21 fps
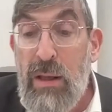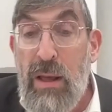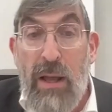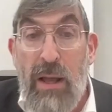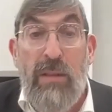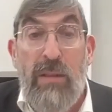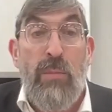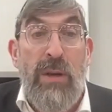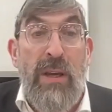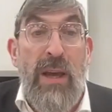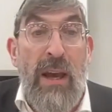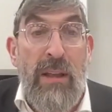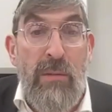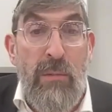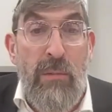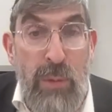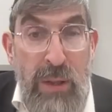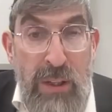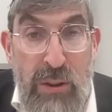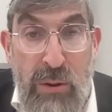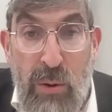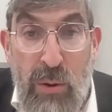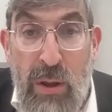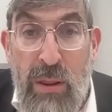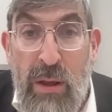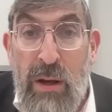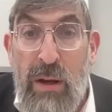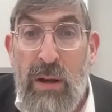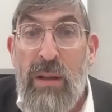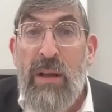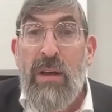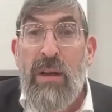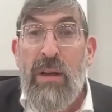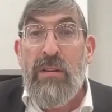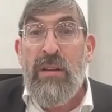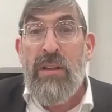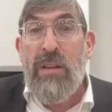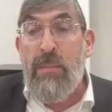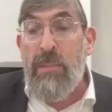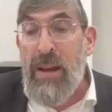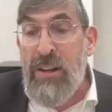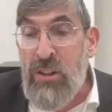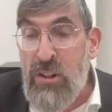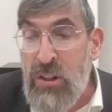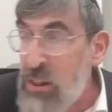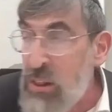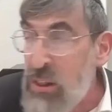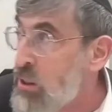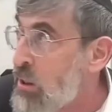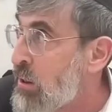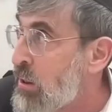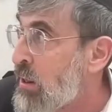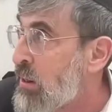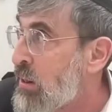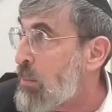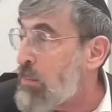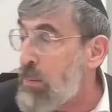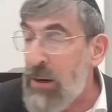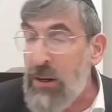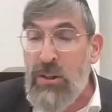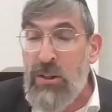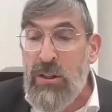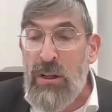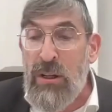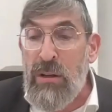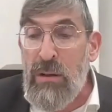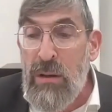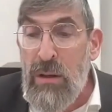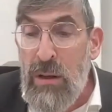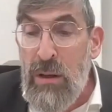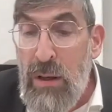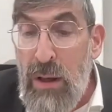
and we saw the dimensions in that picture.